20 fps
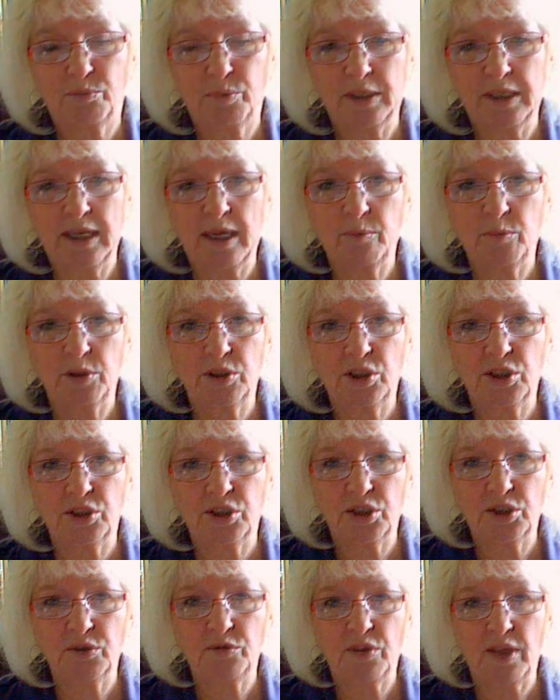be able to
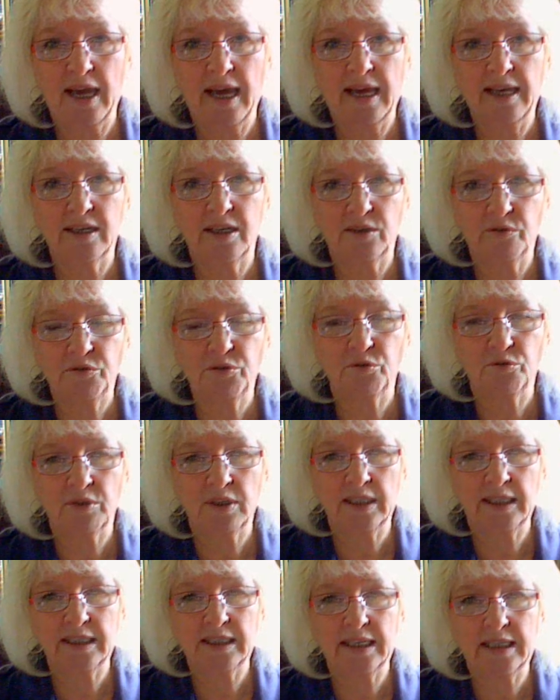do that if you
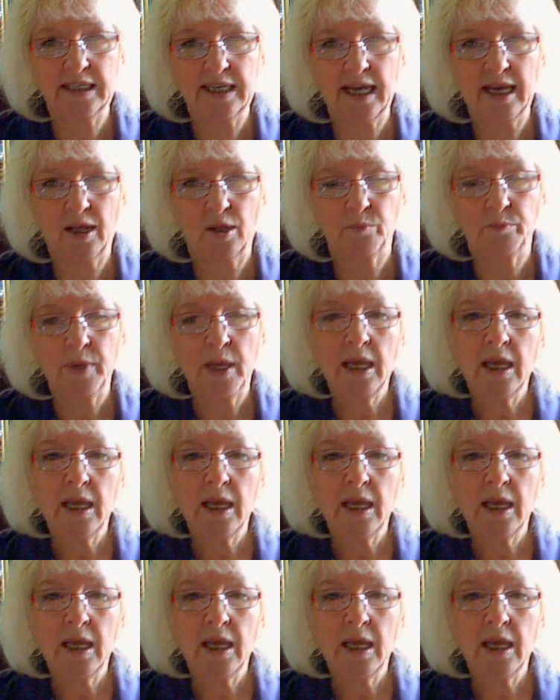really need help.